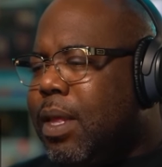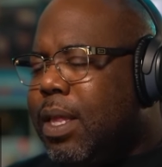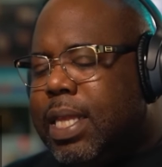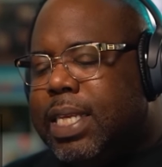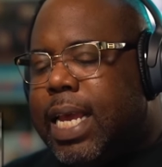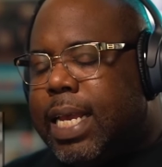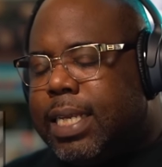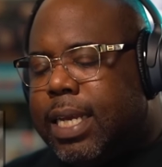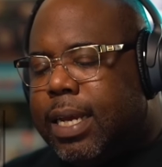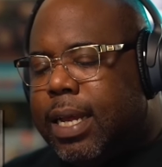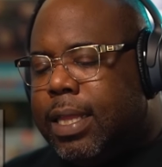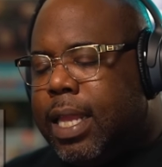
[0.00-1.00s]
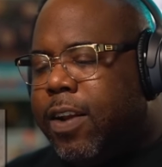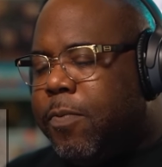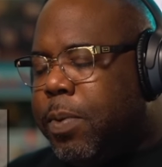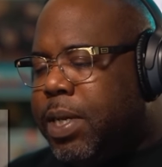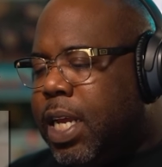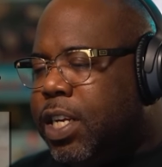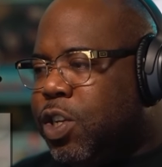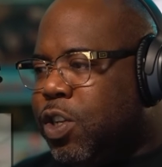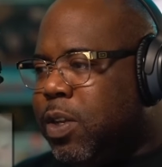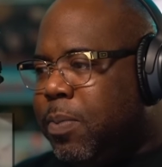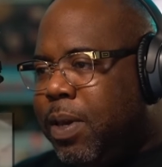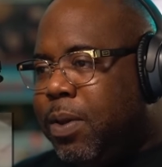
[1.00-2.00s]
This has a lot of potential
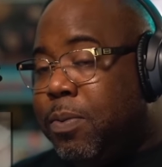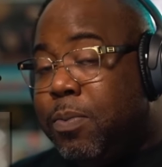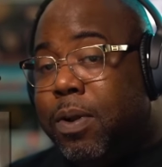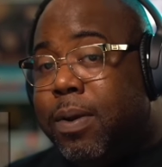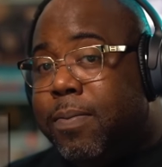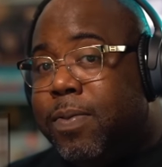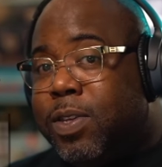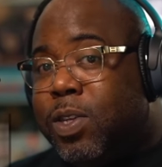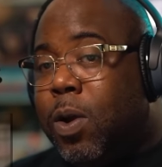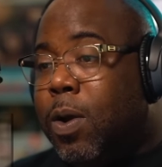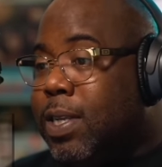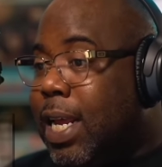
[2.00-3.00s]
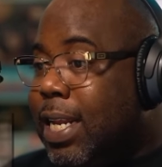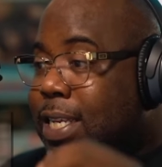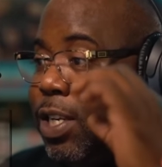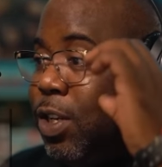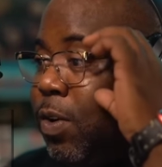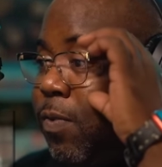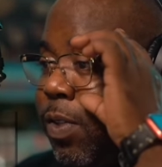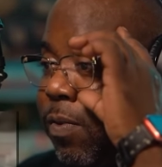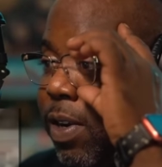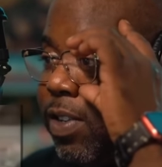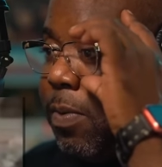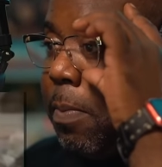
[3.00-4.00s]
to be one of the songs I listen to for the rest of